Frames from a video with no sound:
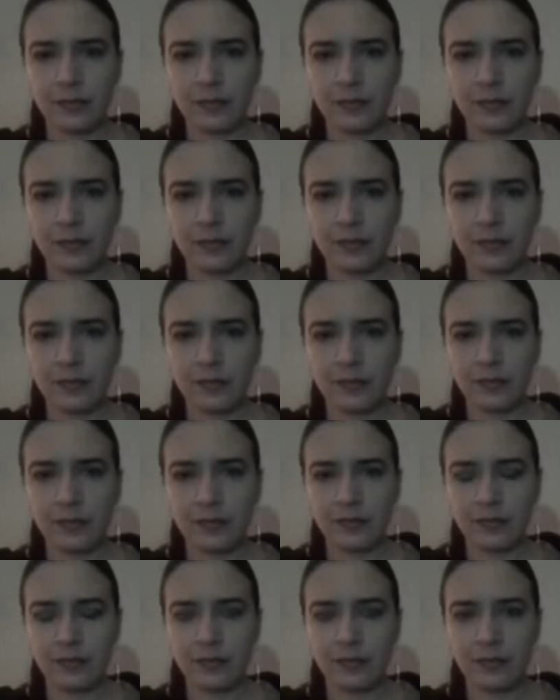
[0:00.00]

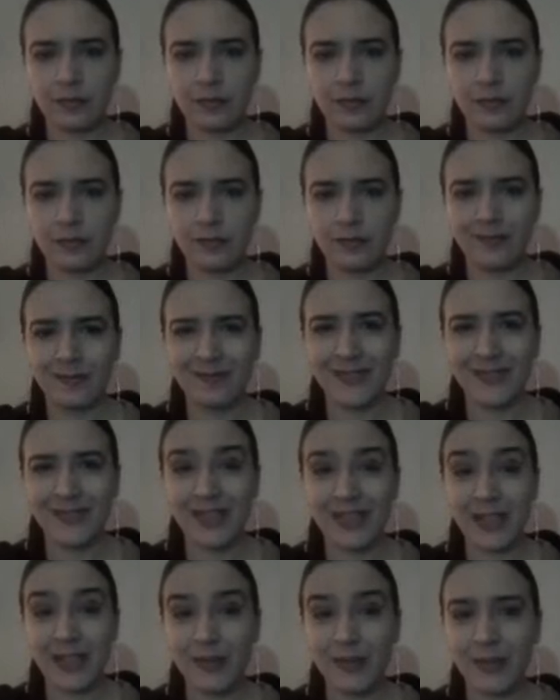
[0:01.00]

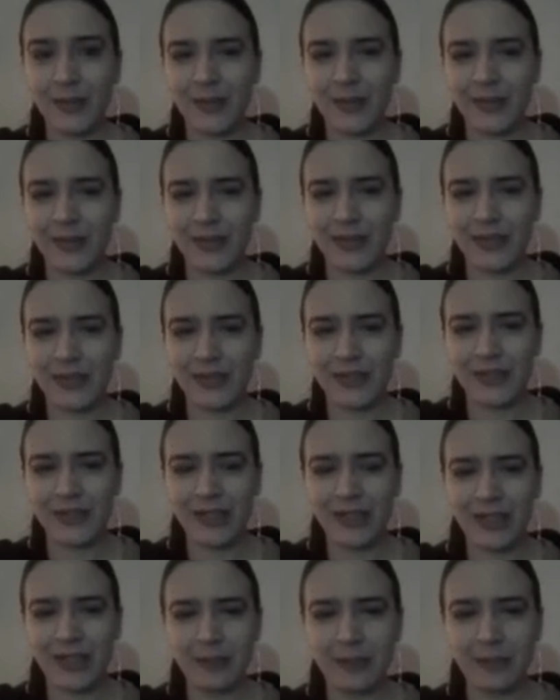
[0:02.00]

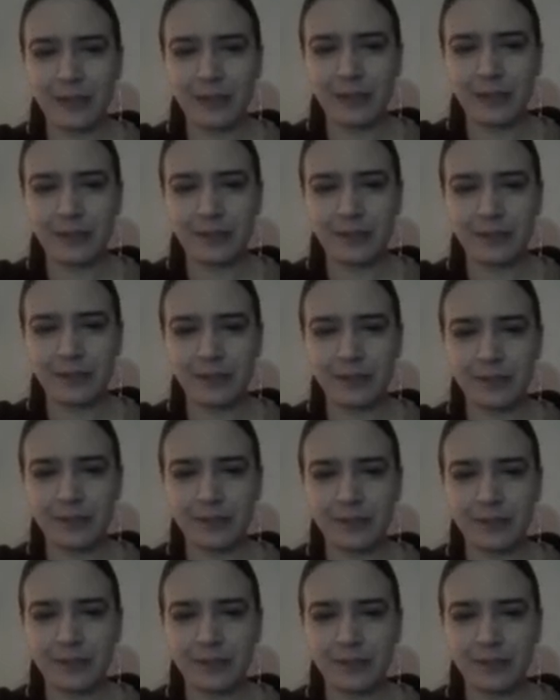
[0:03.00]

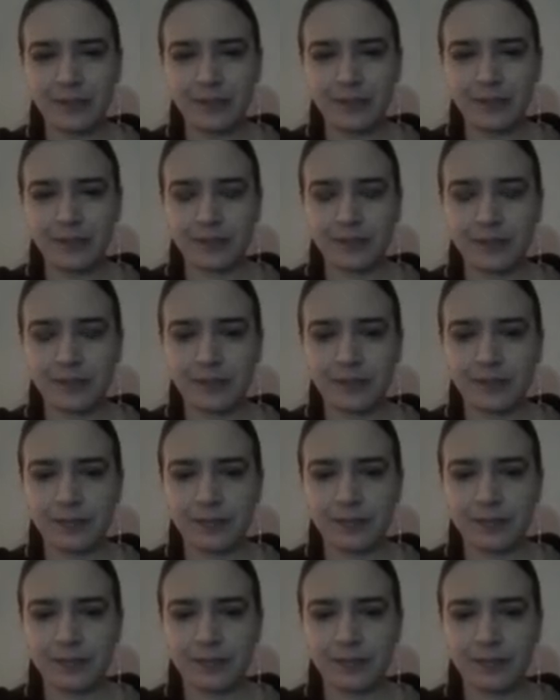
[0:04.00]

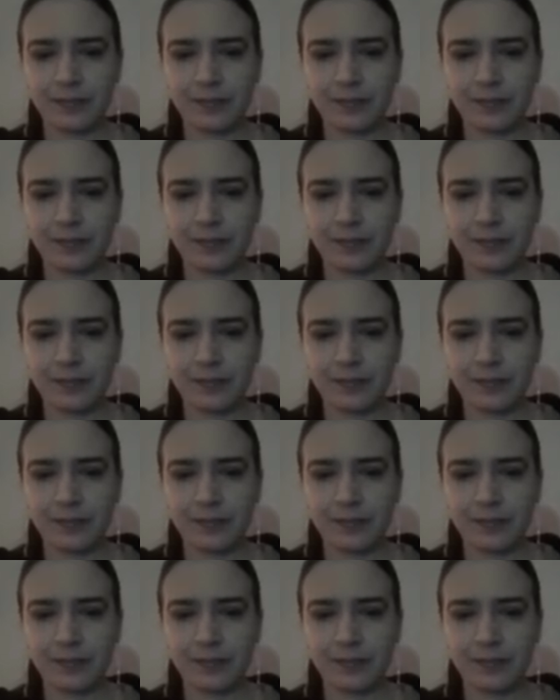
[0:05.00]
The person shown says nothing.